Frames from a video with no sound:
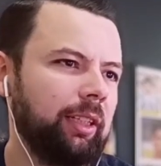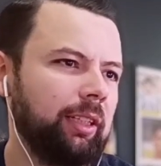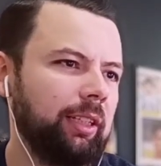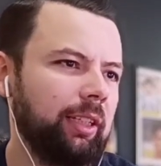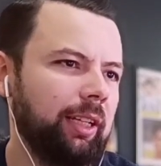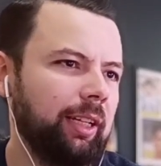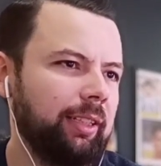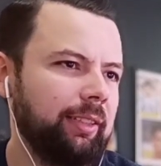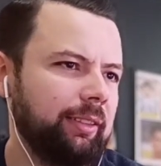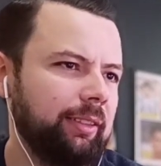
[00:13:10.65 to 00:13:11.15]

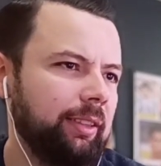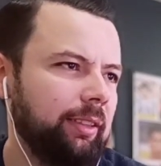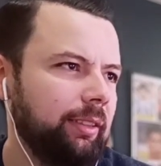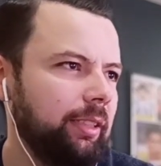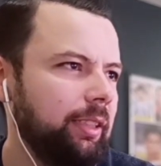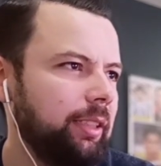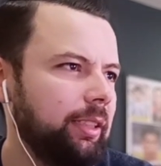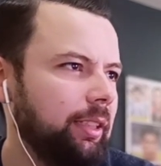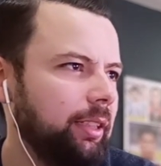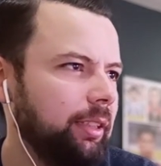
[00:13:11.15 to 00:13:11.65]
Kansas
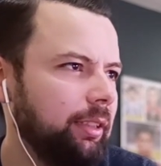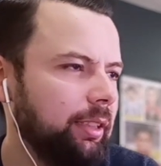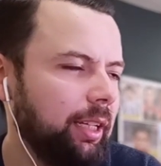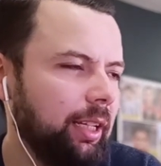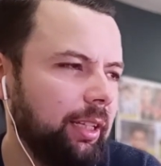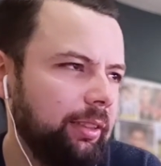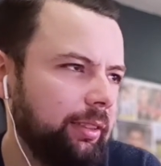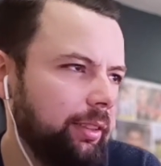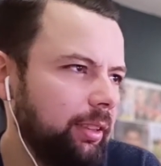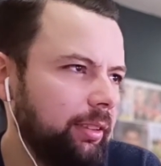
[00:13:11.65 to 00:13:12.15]

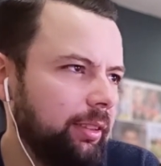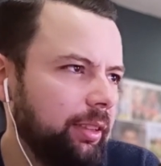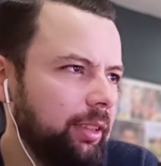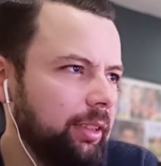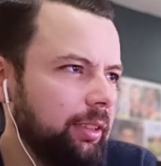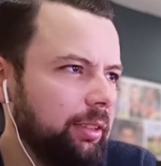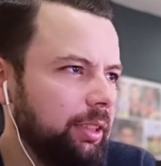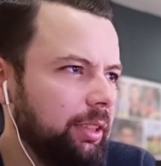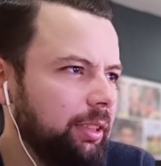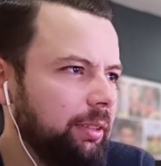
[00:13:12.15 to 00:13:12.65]

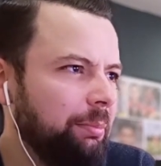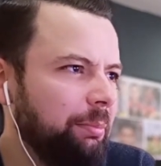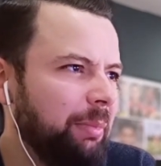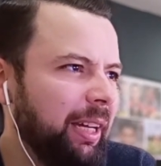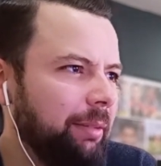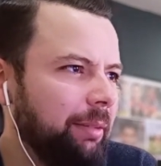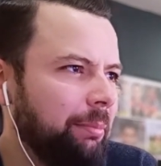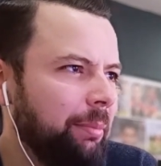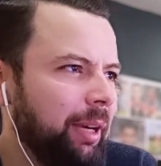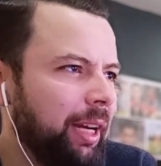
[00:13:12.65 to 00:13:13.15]
is my
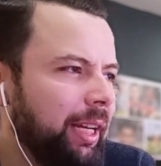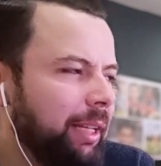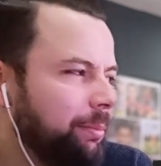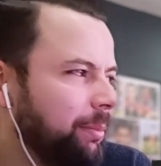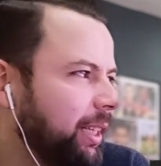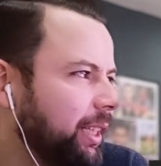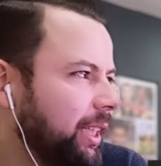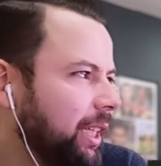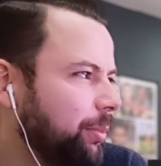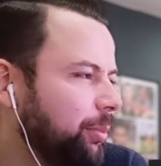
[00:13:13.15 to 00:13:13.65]

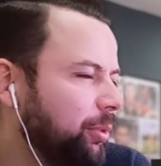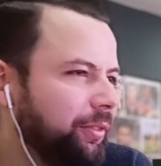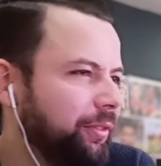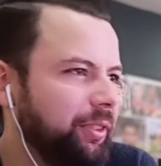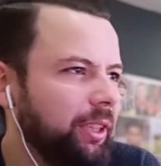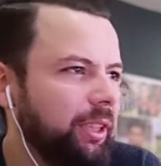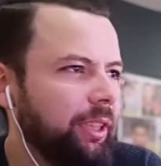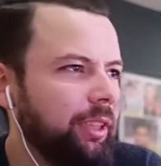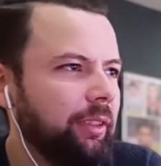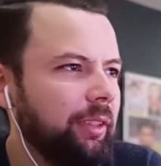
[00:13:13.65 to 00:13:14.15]
type of
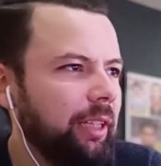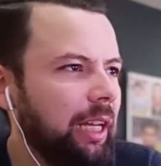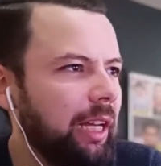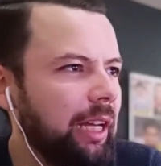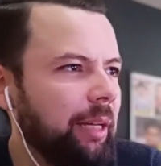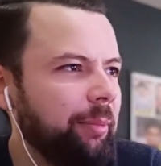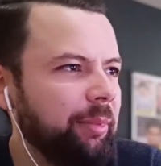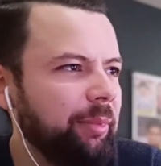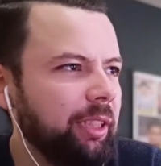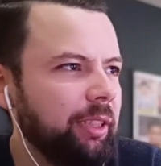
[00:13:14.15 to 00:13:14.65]
city,
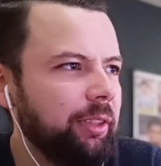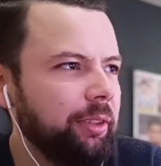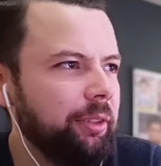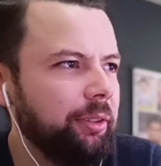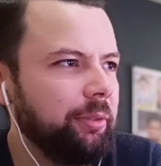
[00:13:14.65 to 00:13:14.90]
I'm telling you.